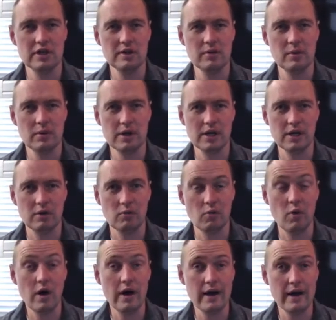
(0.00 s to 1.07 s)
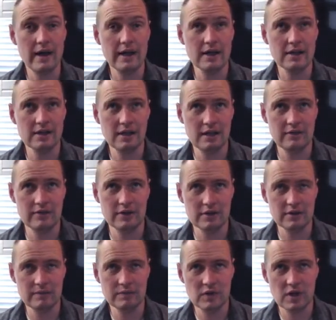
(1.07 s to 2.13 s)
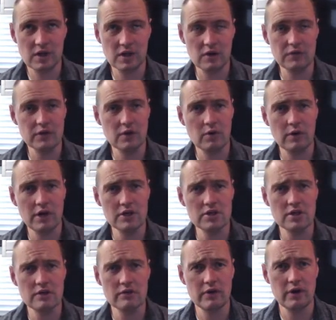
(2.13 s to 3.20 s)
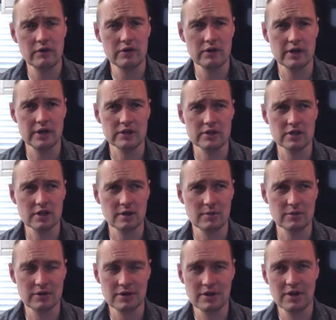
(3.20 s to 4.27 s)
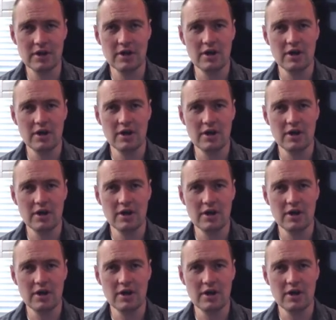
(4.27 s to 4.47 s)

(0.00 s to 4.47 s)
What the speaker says: Today we're working on Y11, solve equation involving like terms.